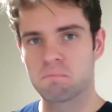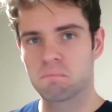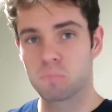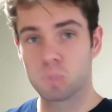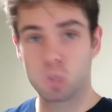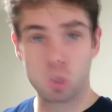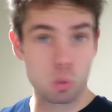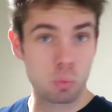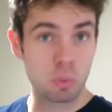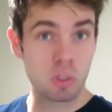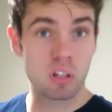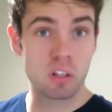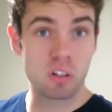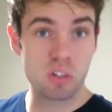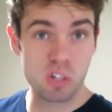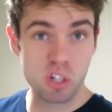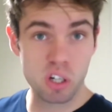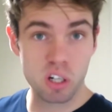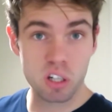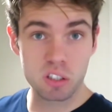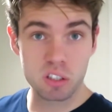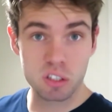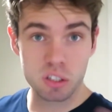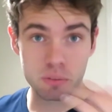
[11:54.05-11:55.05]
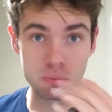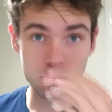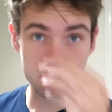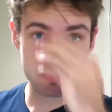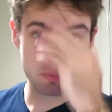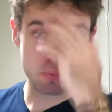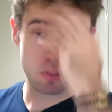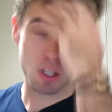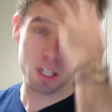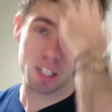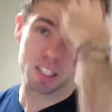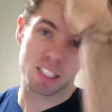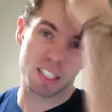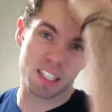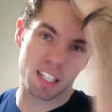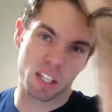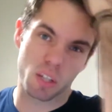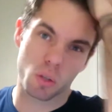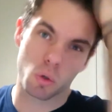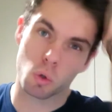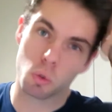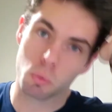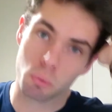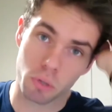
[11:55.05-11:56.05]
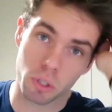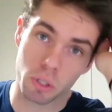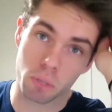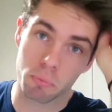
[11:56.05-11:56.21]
You be the judge. I'd say they're all pretty